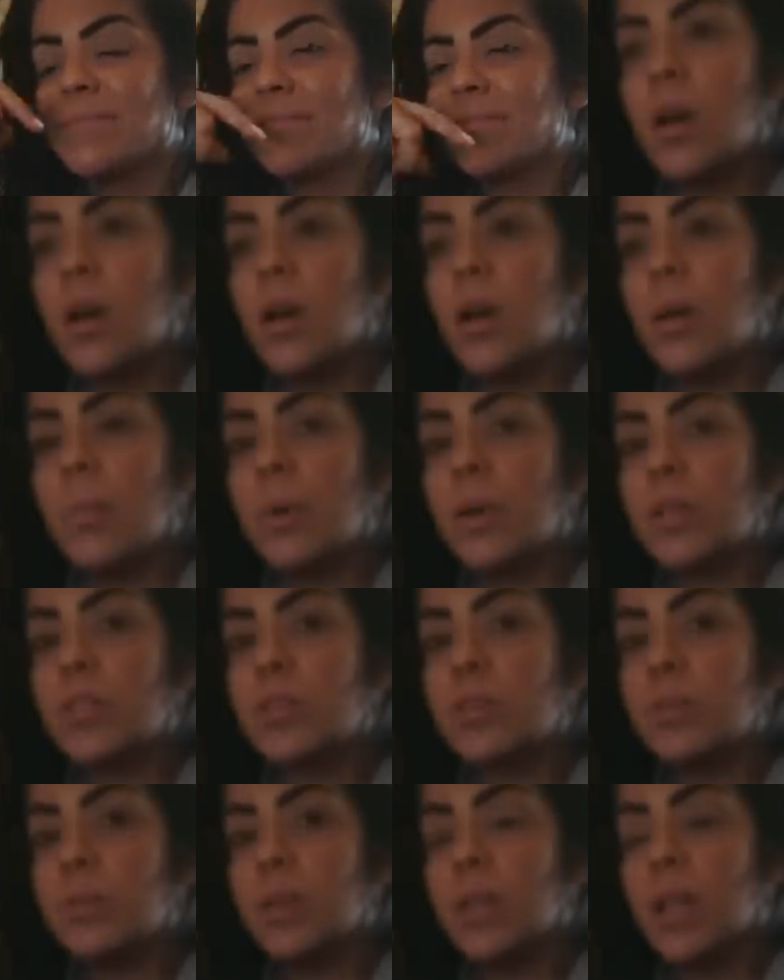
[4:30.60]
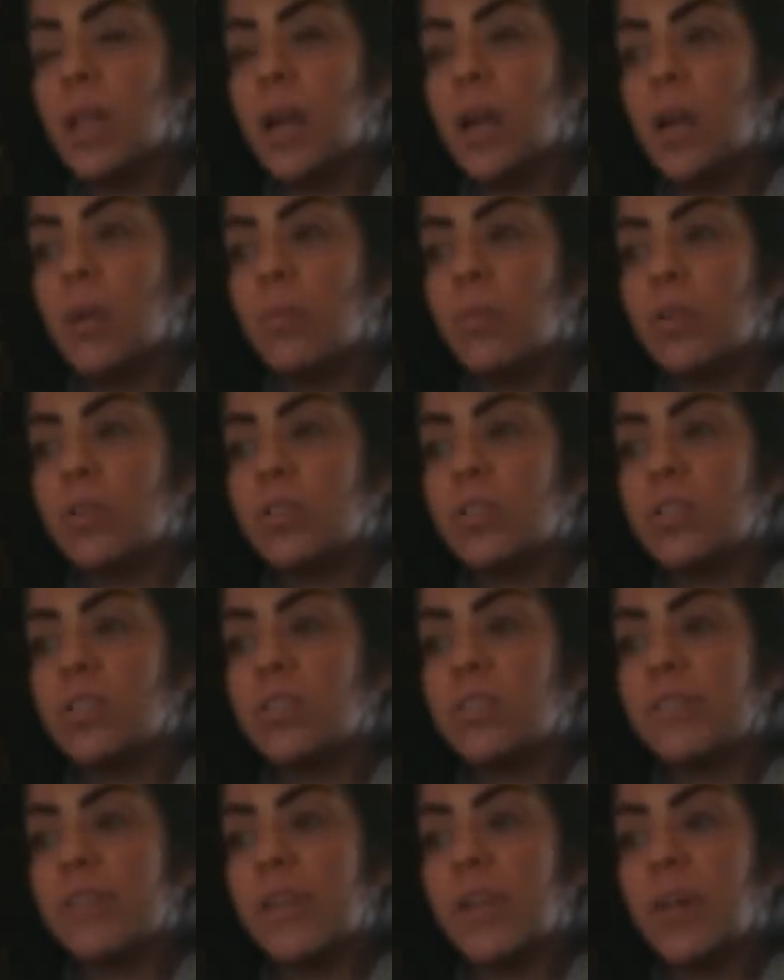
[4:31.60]
I'm actually really glad I'm watching
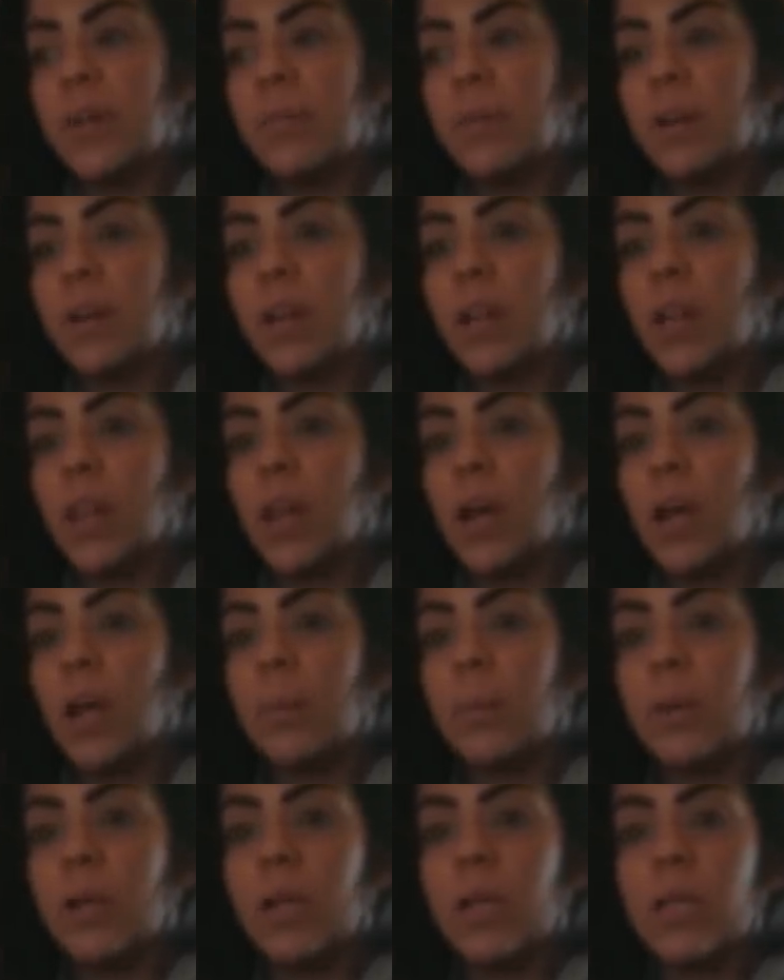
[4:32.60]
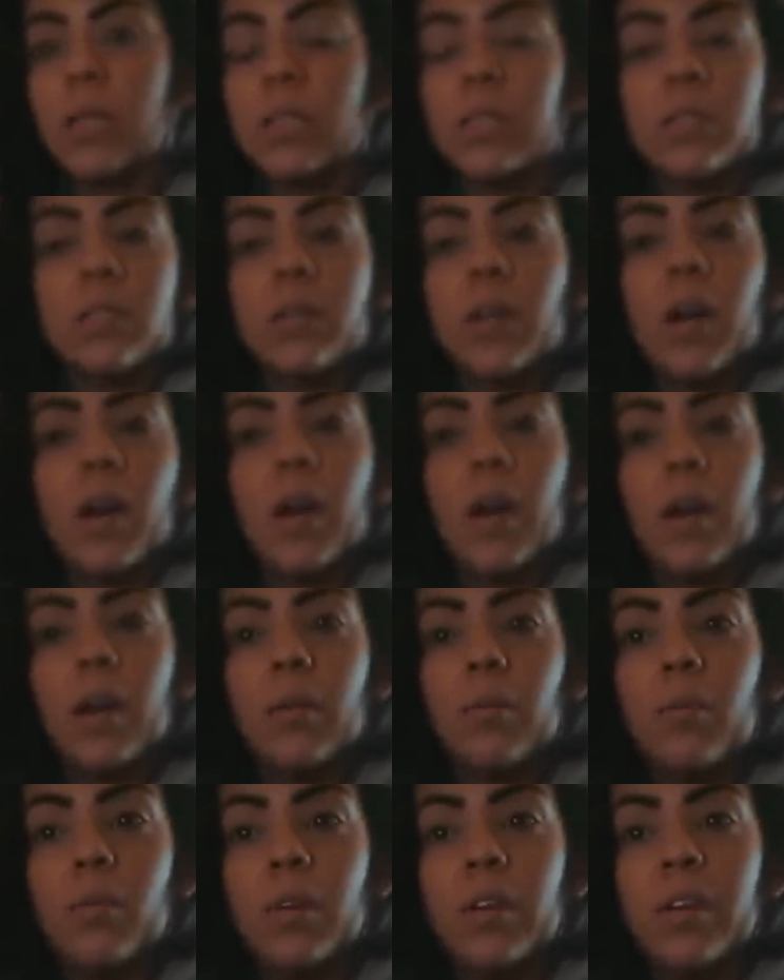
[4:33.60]
this video, I'm not gonna lie, because
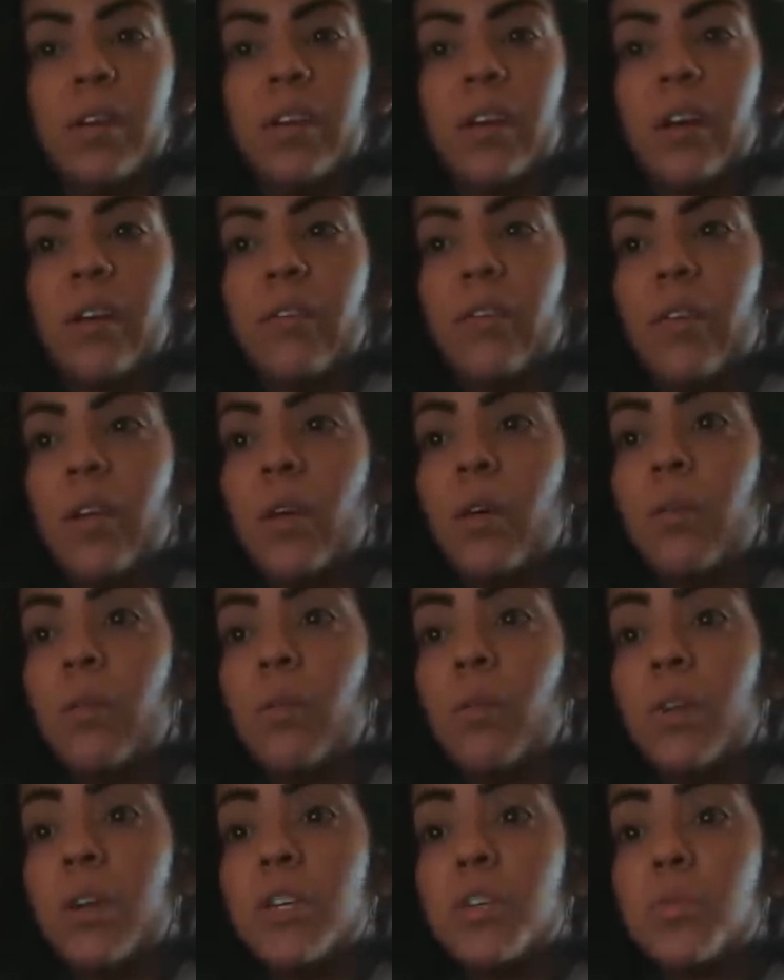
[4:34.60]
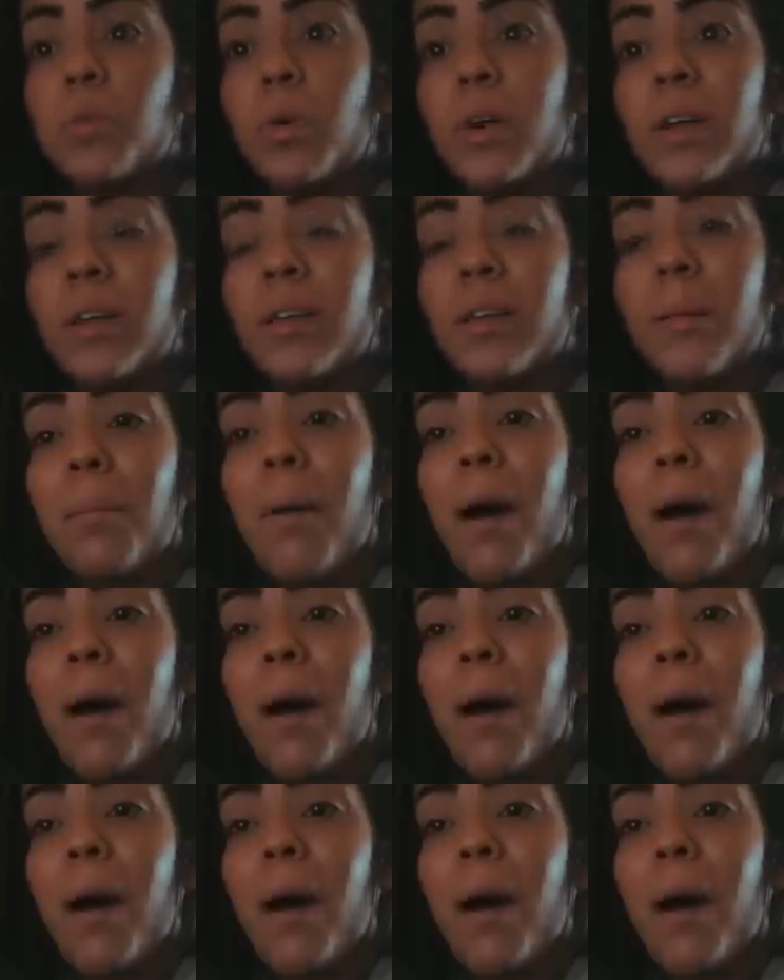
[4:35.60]
I wouldn't have known which one to